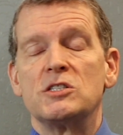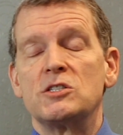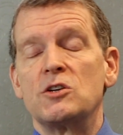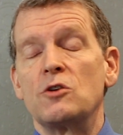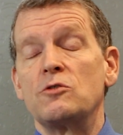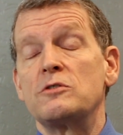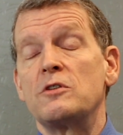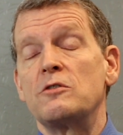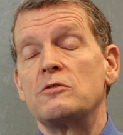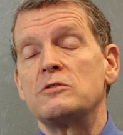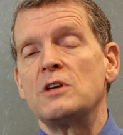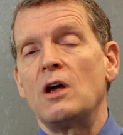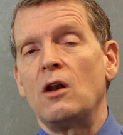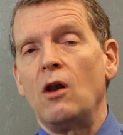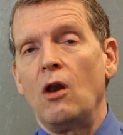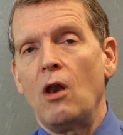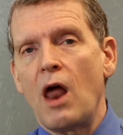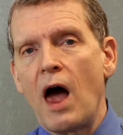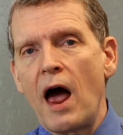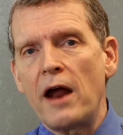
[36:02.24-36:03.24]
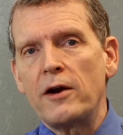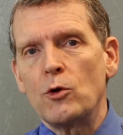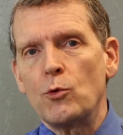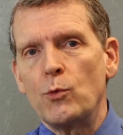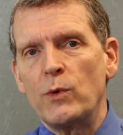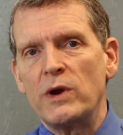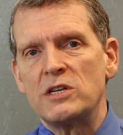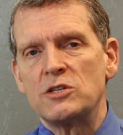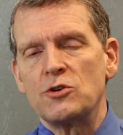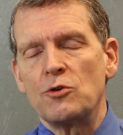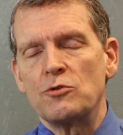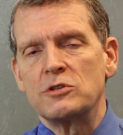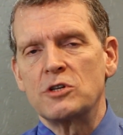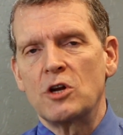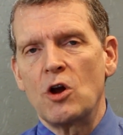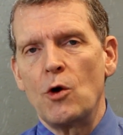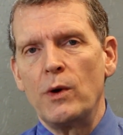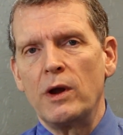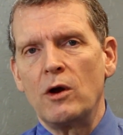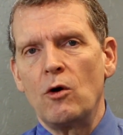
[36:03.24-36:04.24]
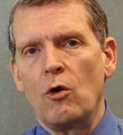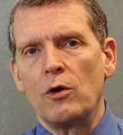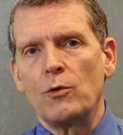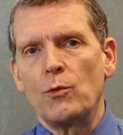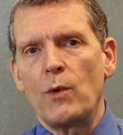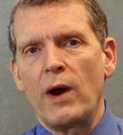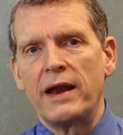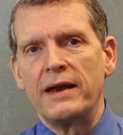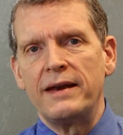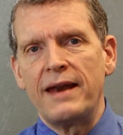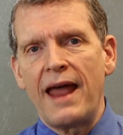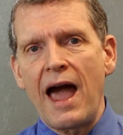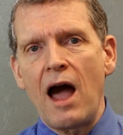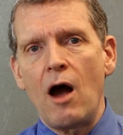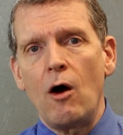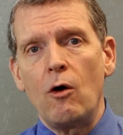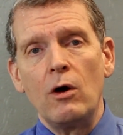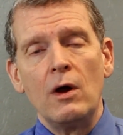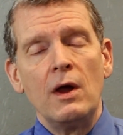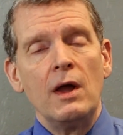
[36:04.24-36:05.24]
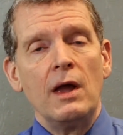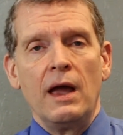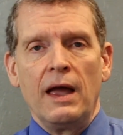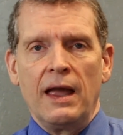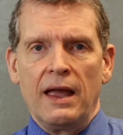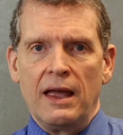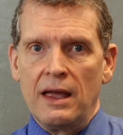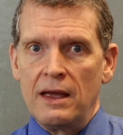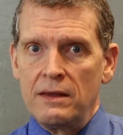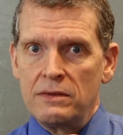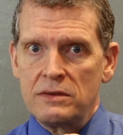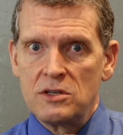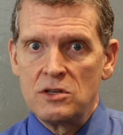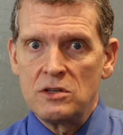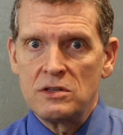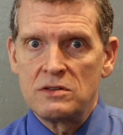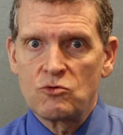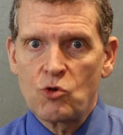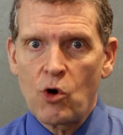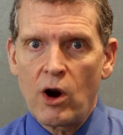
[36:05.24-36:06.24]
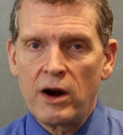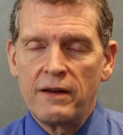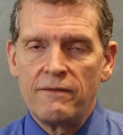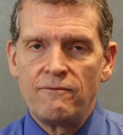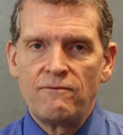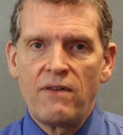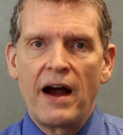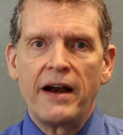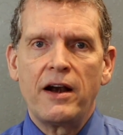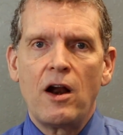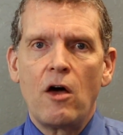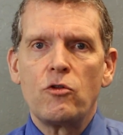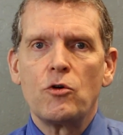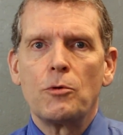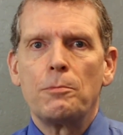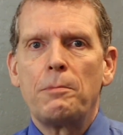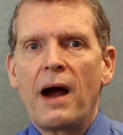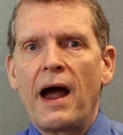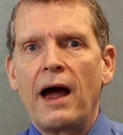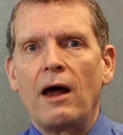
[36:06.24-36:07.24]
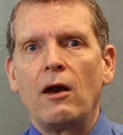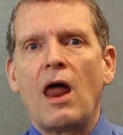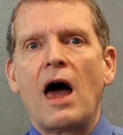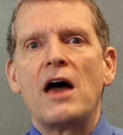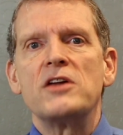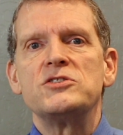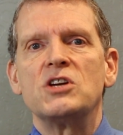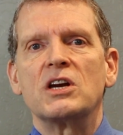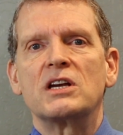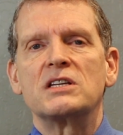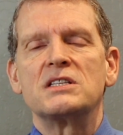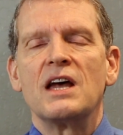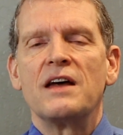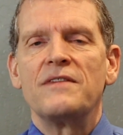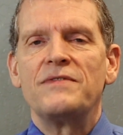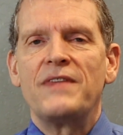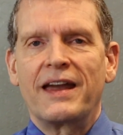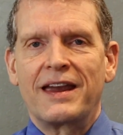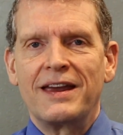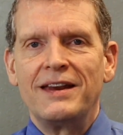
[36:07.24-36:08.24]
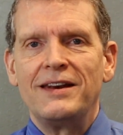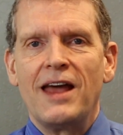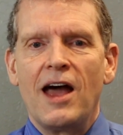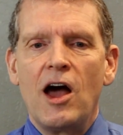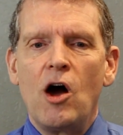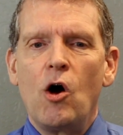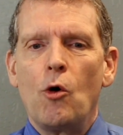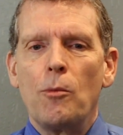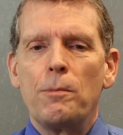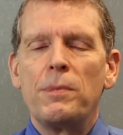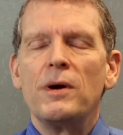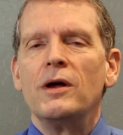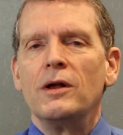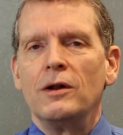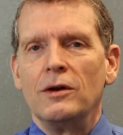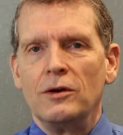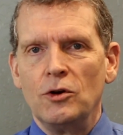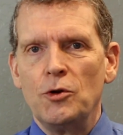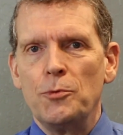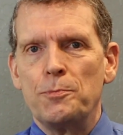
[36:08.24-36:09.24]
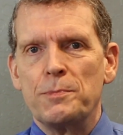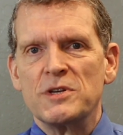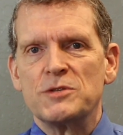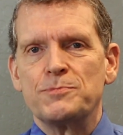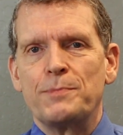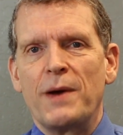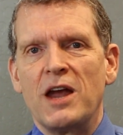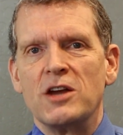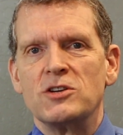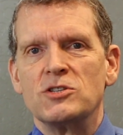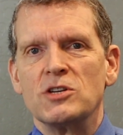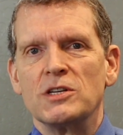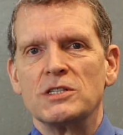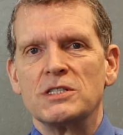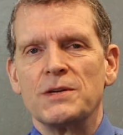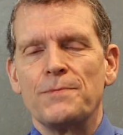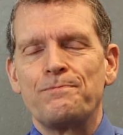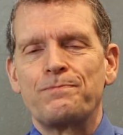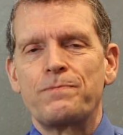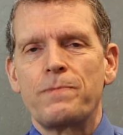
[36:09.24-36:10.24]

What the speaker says: So there's a lot of research going on right now and to try to find other biologics that can help lupus patients.